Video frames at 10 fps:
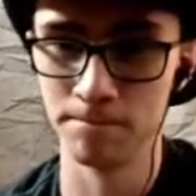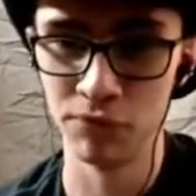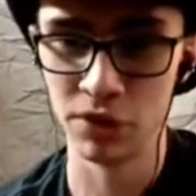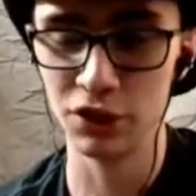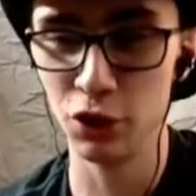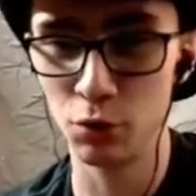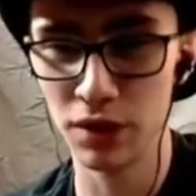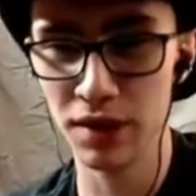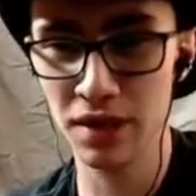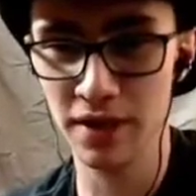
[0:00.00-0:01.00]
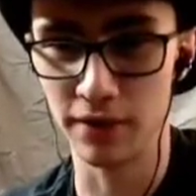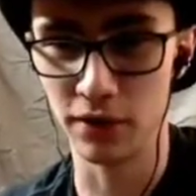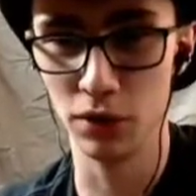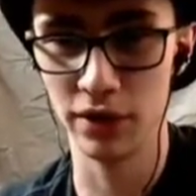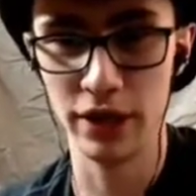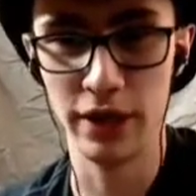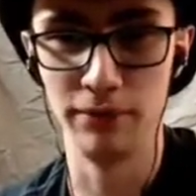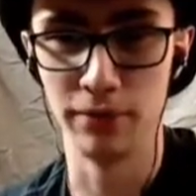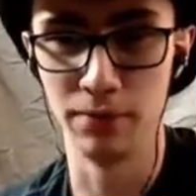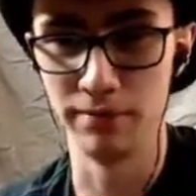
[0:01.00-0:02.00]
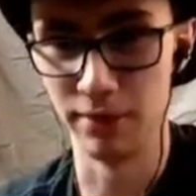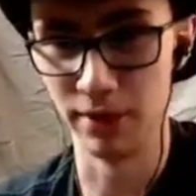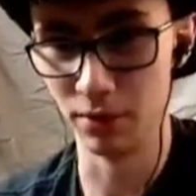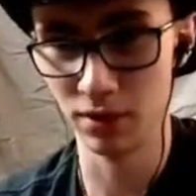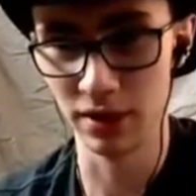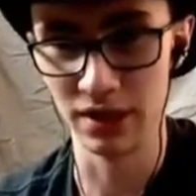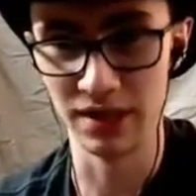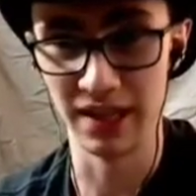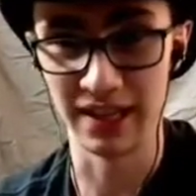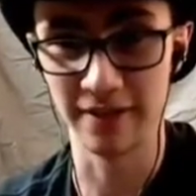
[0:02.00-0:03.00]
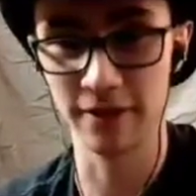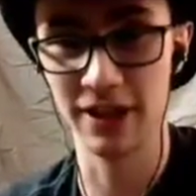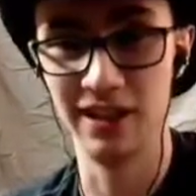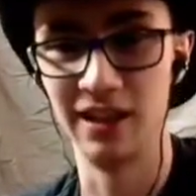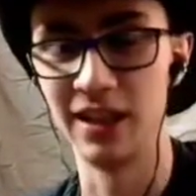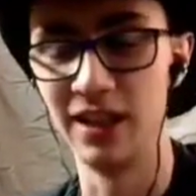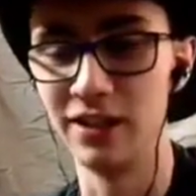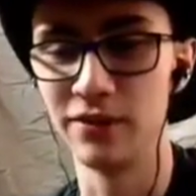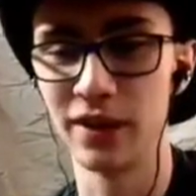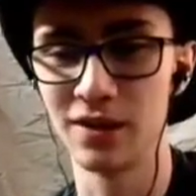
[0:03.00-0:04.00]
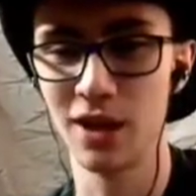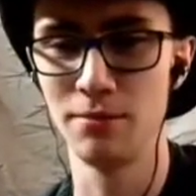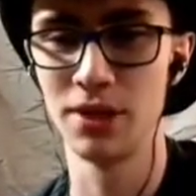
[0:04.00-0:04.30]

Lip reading: You know, one thing I've heard from some people is that I get very lucky in these fixed games.